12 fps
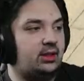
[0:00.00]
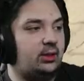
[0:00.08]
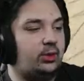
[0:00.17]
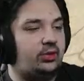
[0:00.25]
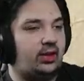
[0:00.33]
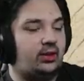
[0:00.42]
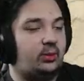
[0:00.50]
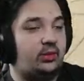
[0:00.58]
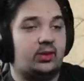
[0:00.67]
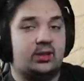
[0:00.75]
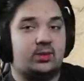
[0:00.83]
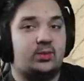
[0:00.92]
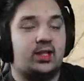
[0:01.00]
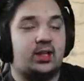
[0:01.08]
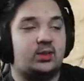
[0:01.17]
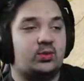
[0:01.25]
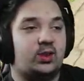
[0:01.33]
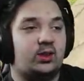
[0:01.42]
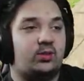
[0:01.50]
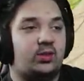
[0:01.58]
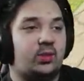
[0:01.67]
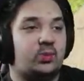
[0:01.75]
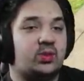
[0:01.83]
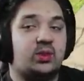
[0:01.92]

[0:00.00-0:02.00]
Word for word: We've had we've had some satisfying flips.